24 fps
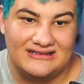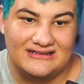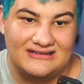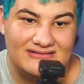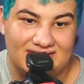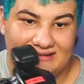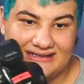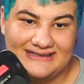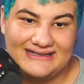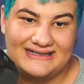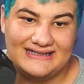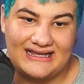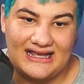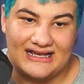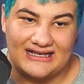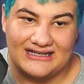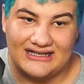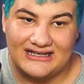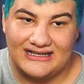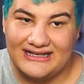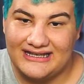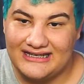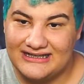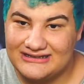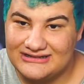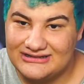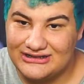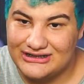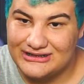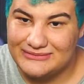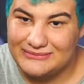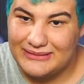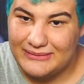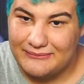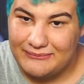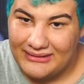This thing like kickstarted
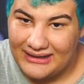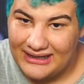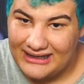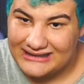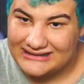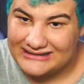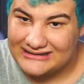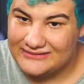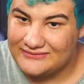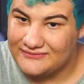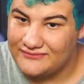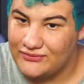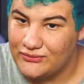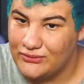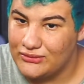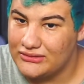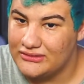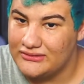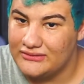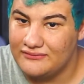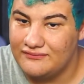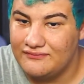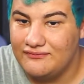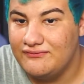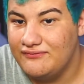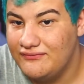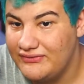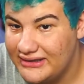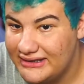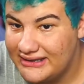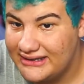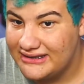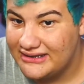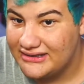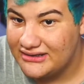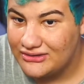my passion for
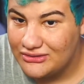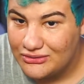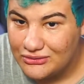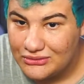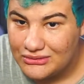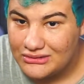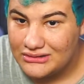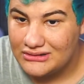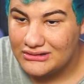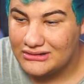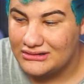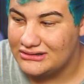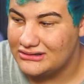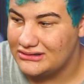video,